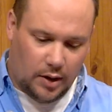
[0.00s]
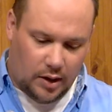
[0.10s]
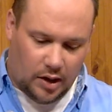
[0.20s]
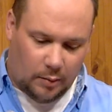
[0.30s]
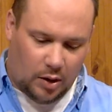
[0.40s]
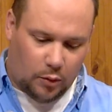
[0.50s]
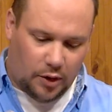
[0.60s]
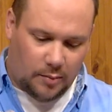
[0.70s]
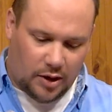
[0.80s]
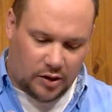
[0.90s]
And I'm not
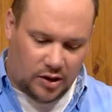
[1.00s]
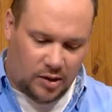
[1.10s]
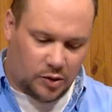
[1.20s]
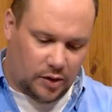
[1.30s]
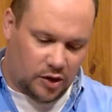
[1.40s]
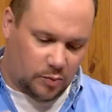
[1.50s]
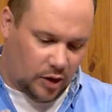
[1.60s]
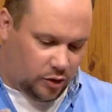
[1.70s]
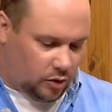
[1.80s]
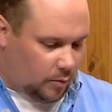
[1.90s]
worried about the tips on this
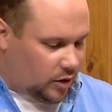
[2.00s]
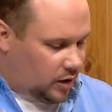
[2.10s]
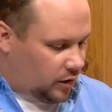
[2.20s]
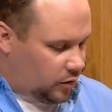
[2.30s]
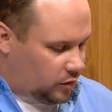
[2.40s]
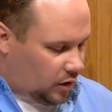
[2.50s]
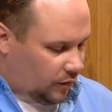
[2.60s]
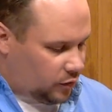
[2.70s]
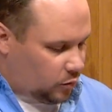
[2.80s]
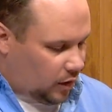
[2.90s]
bunch, so I'm going to cut those
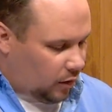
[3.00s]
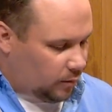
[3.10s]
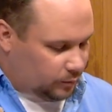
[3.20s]
off as well.